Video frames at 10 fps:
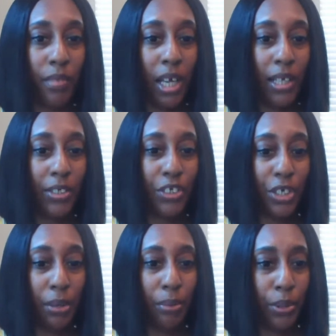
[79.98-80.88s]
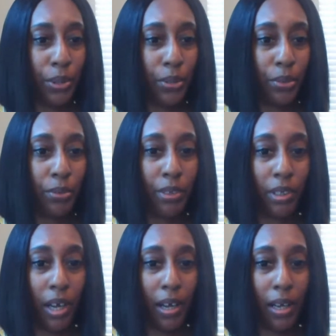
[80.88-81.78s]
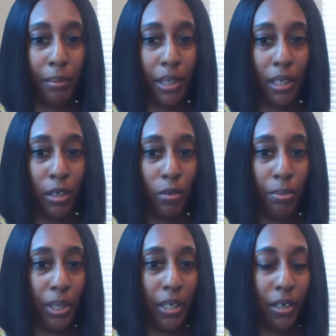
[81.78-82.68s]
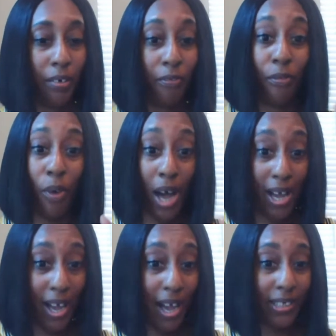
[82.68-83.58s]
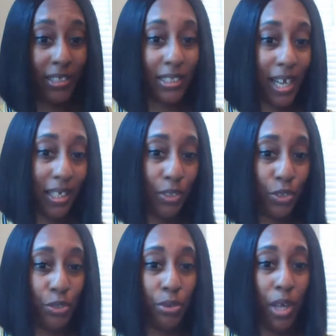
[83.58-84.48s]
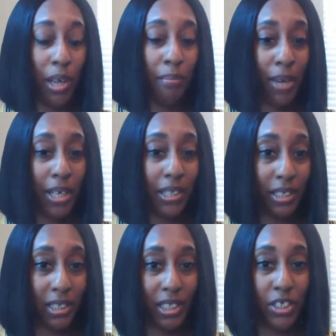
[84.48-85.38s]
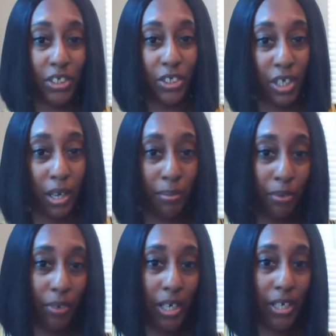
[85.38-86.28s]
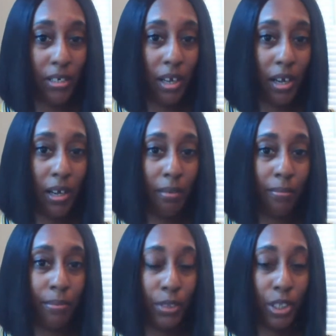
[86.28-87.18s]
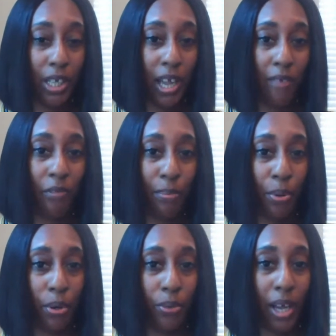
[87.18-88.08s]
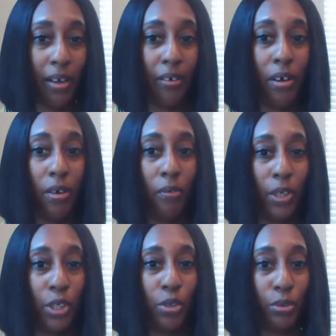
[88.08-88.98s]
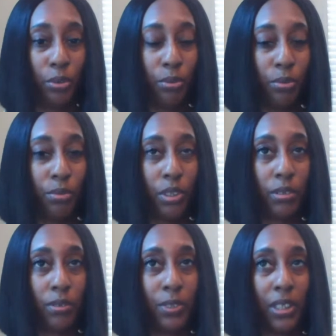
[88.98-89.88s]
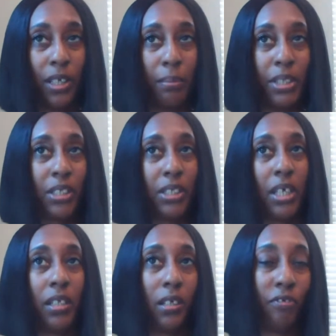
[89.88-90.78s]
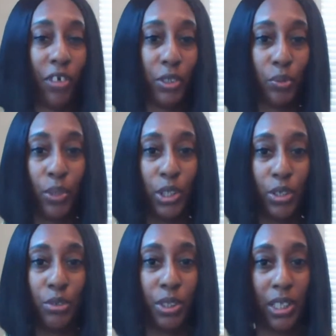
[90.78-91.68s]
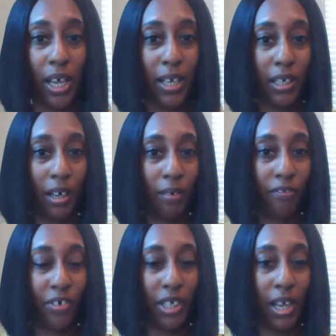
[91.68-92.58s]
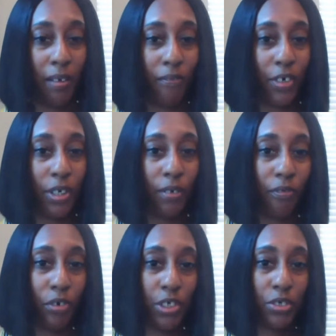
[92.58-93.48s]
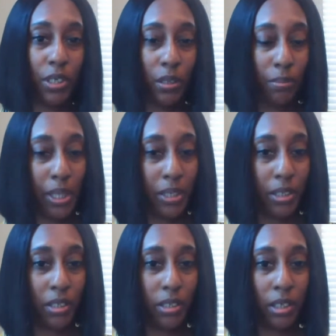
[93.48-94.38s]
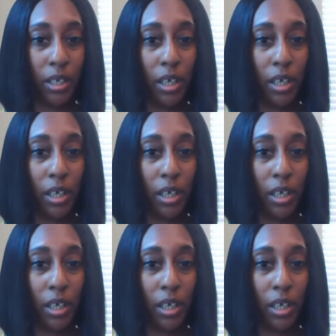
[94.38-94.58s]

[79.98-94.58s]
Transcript: and share with you a little bit of why I decided to make the decision to upgrade to Canva Pro. Now, when you let me just say this first. When you sign up for Canva, of course, you get the basics.